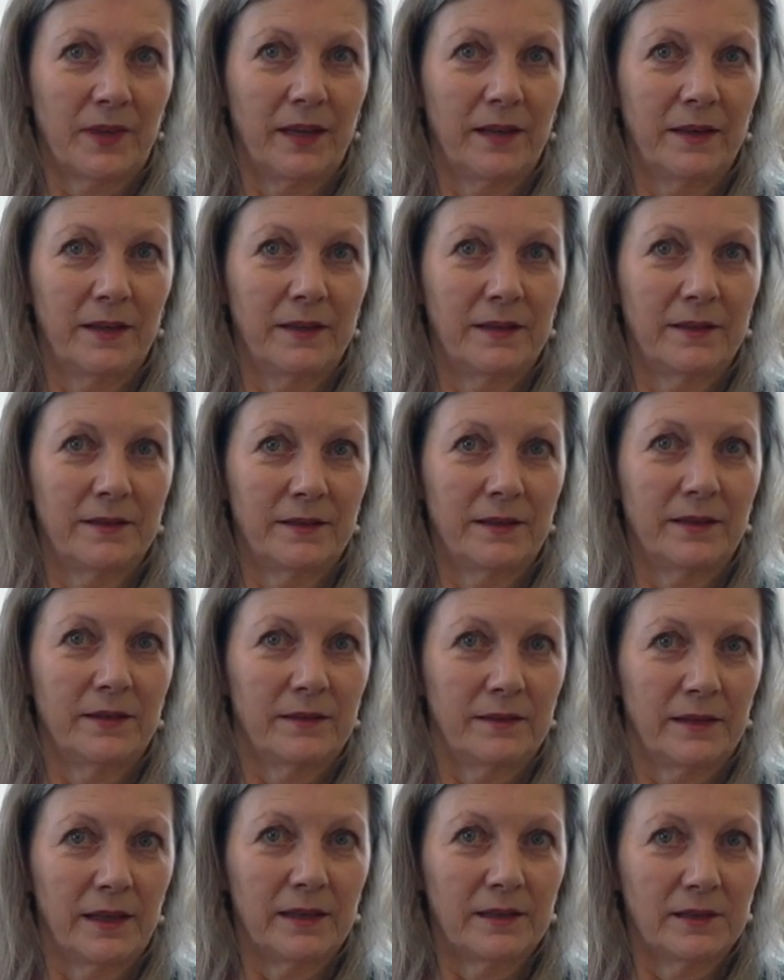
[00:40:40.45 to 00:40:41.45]
and
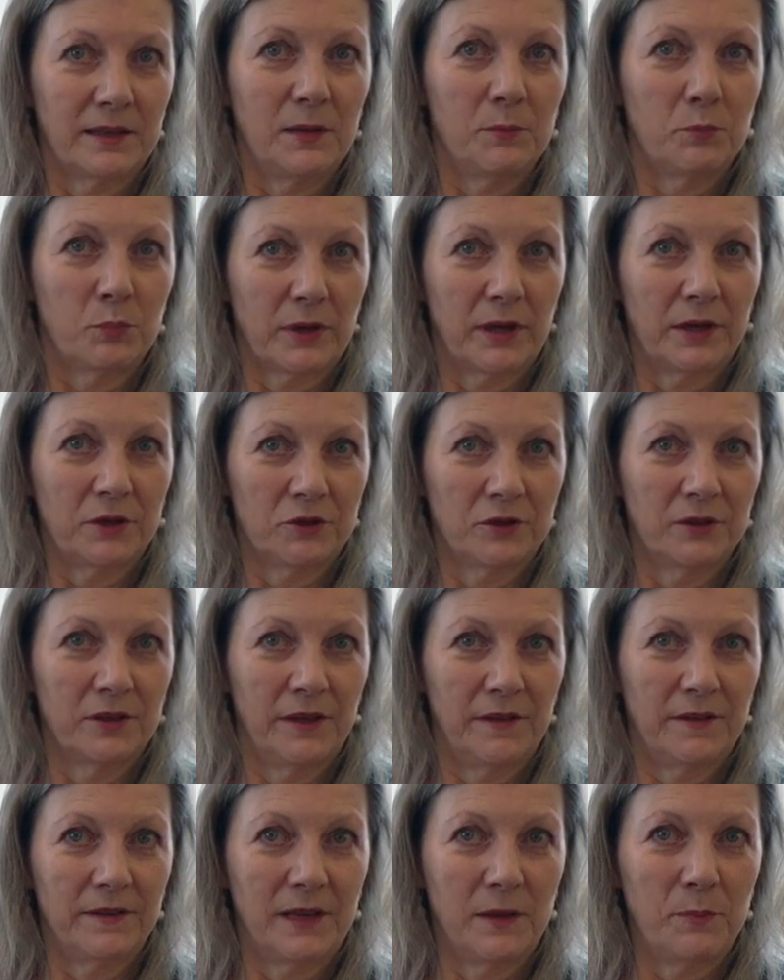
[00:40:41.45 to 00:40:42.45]
had the impression
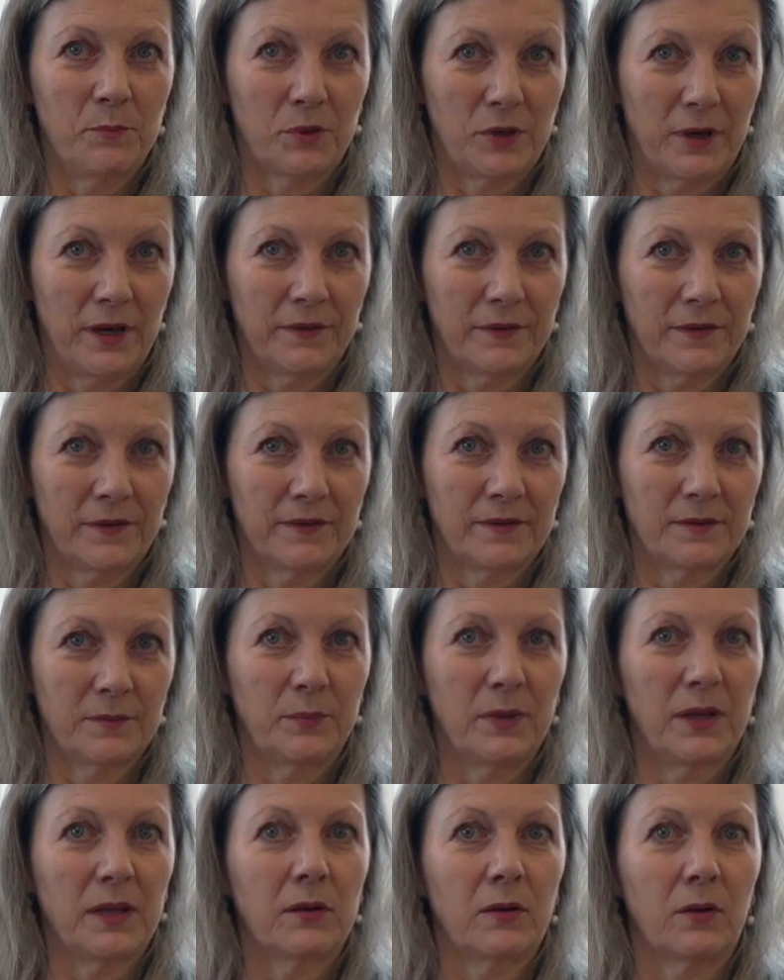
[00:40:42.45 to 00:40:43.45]
he's depressed
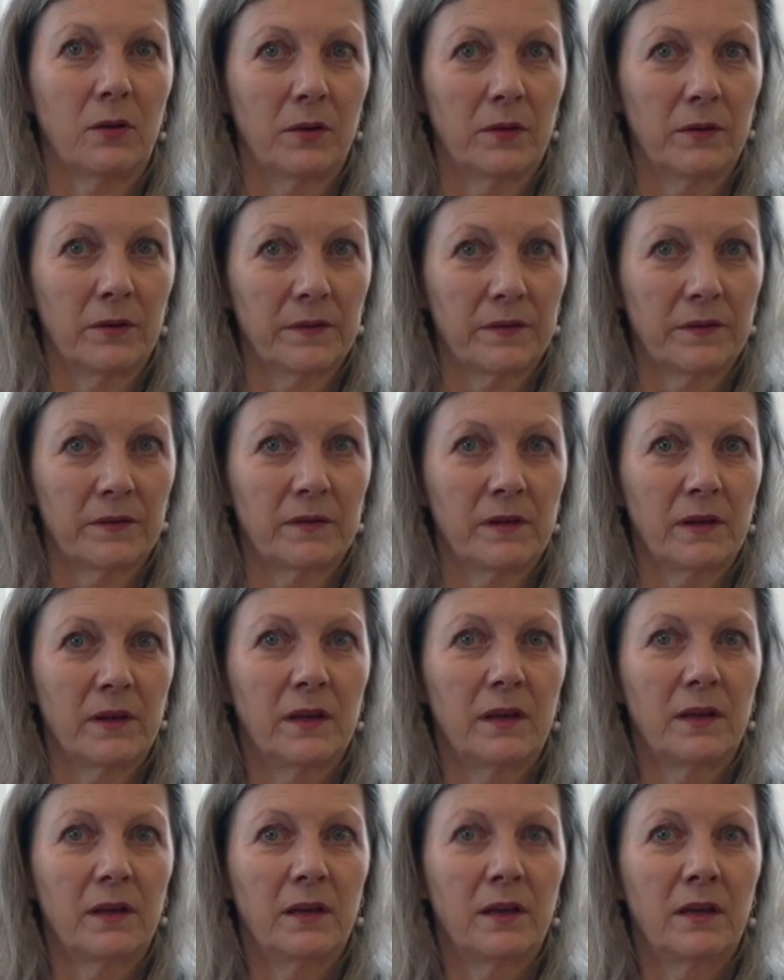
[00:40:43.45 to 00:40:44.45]
because
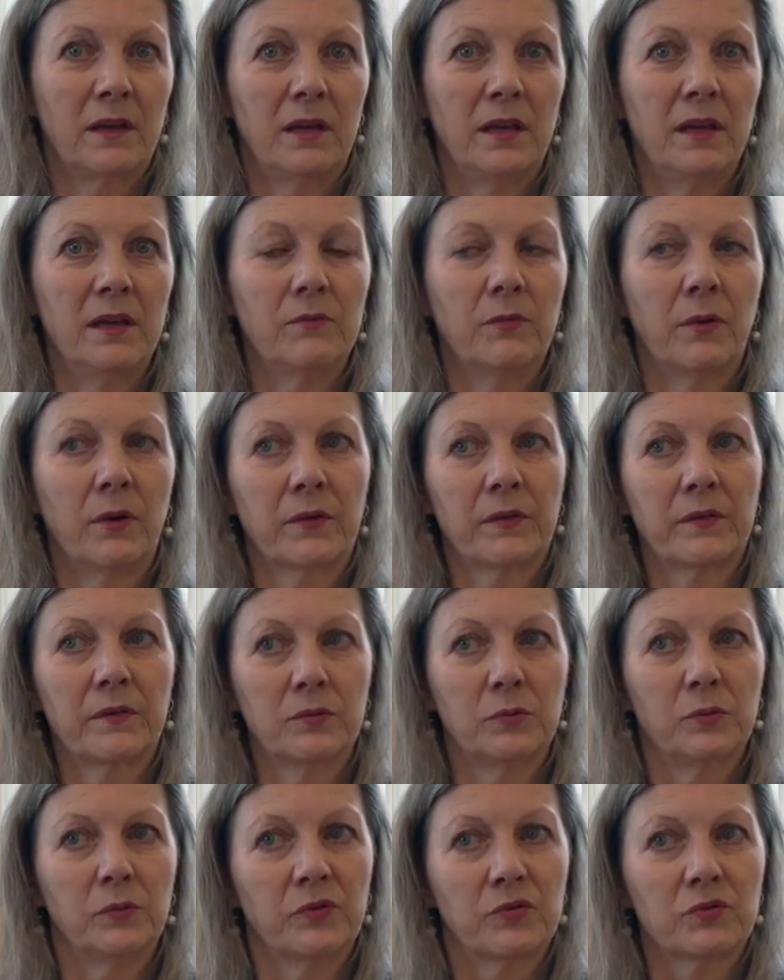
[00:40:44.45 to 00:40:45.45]
he was
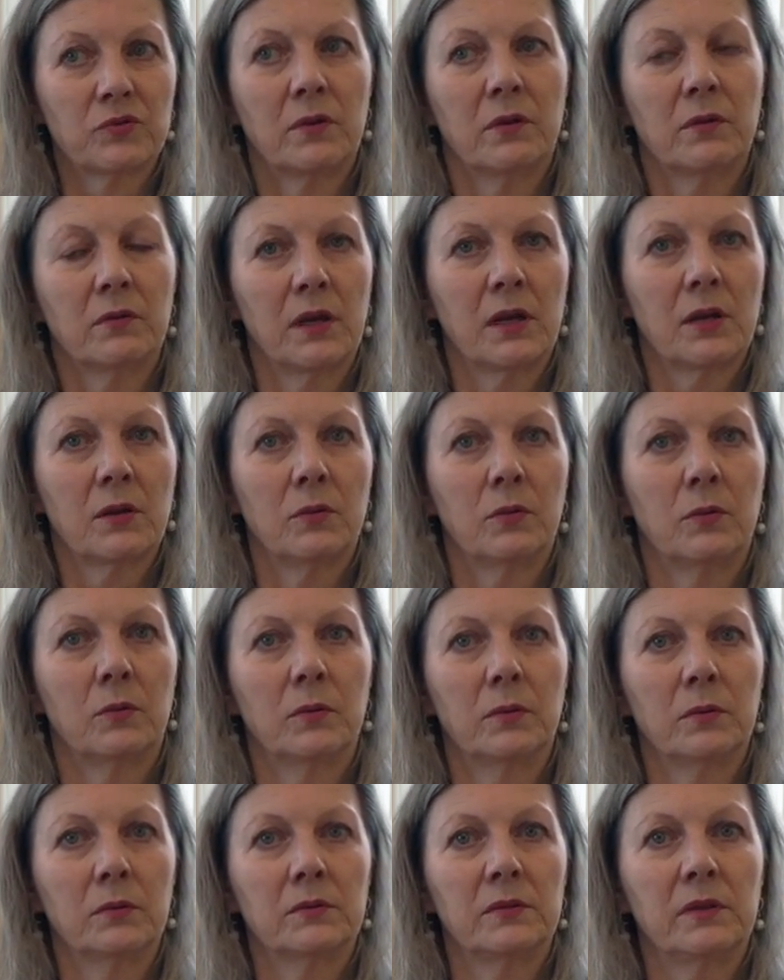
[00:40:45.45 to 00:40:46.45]
too strongly
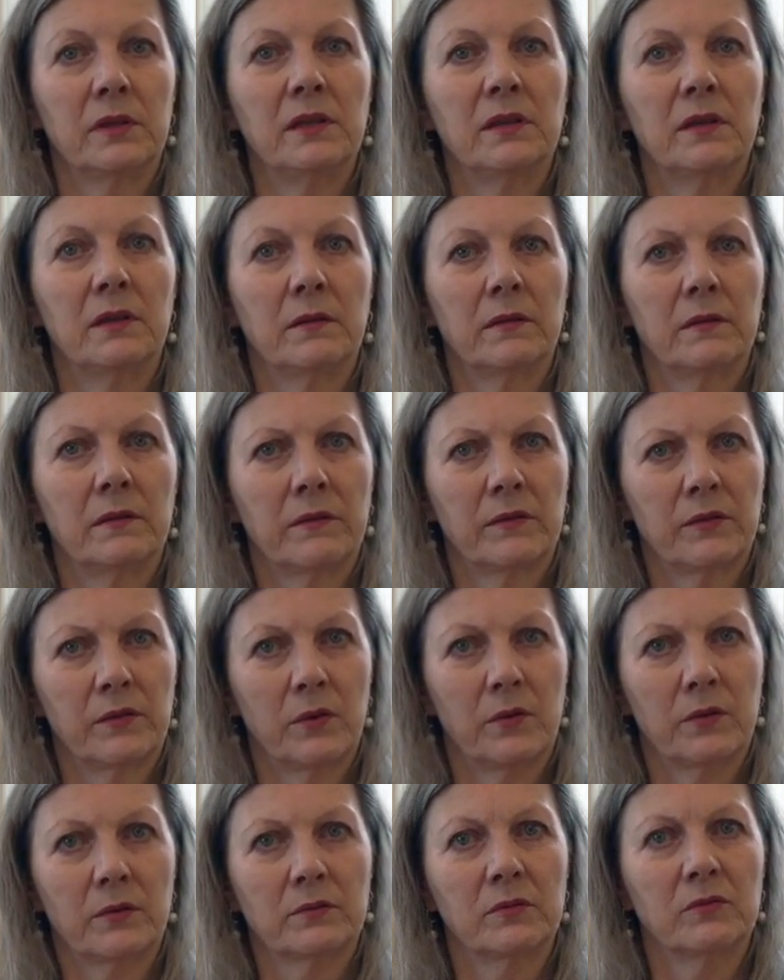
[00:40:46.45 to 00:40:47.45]
caught in a
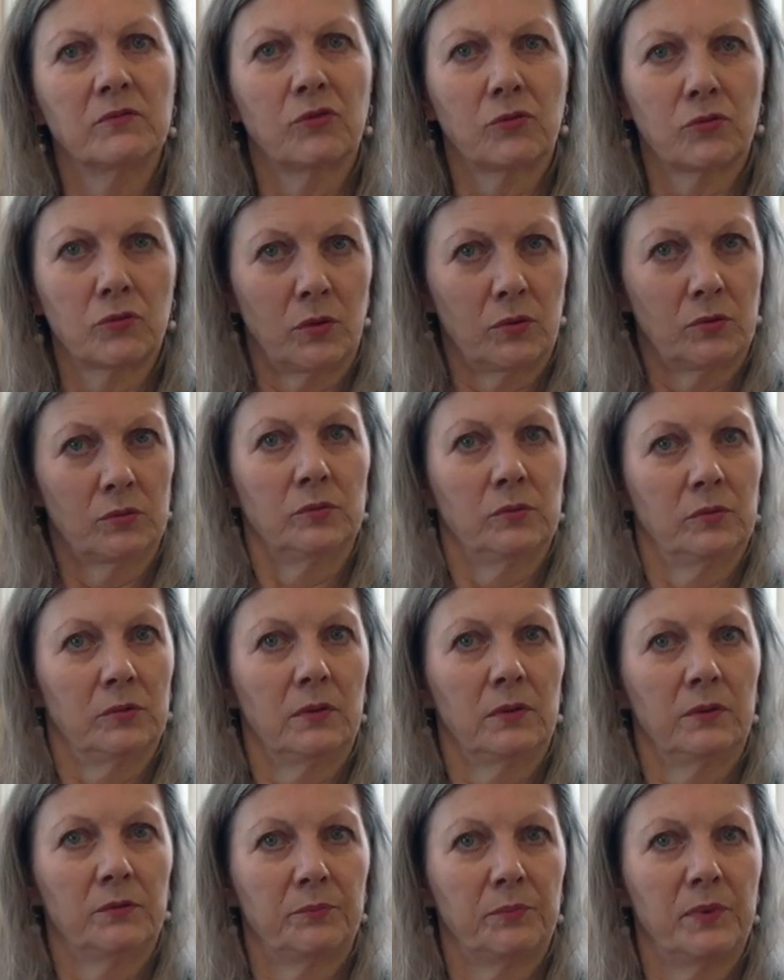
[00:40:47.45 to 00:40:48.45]
certain role
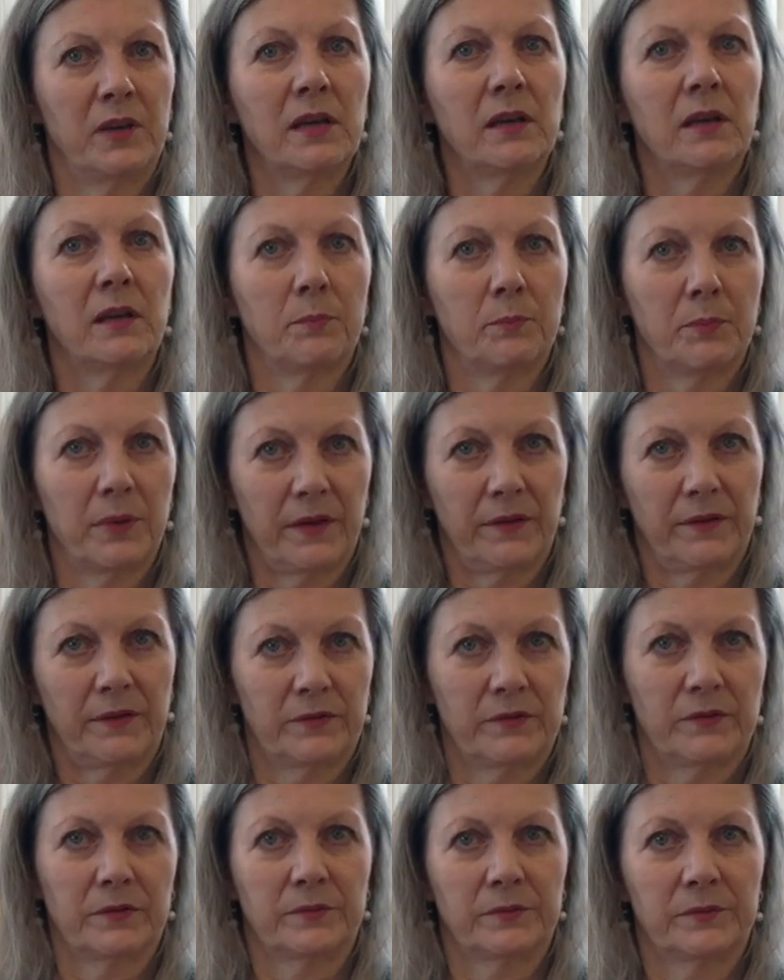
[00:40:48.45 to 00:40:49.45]
of being a
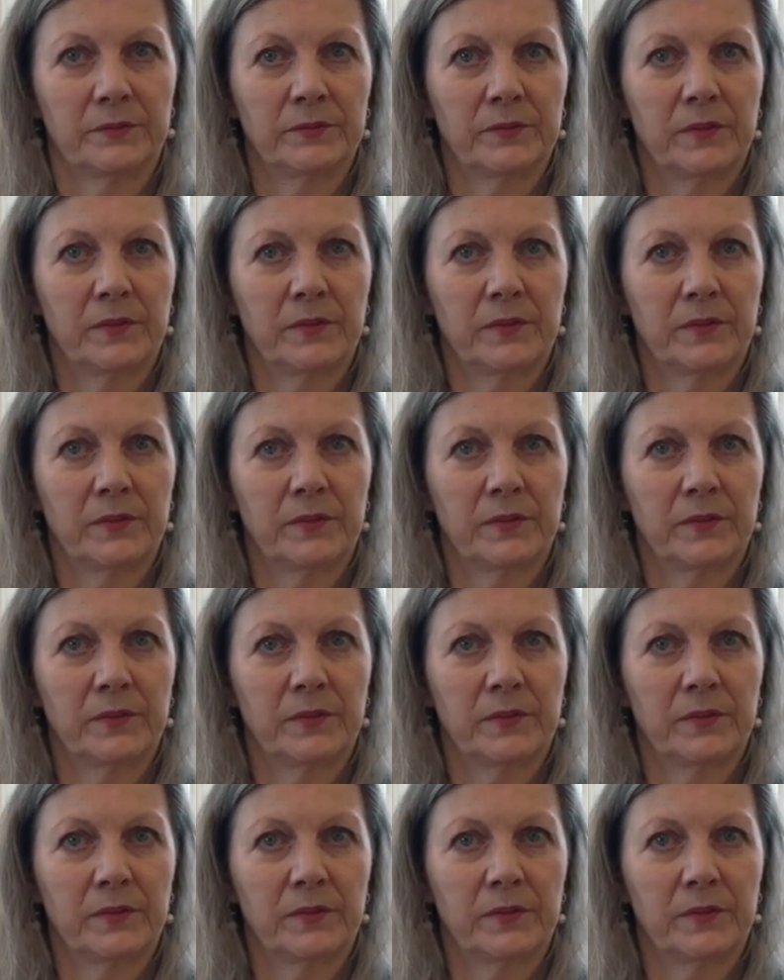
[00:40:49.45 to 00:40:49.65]
pastor.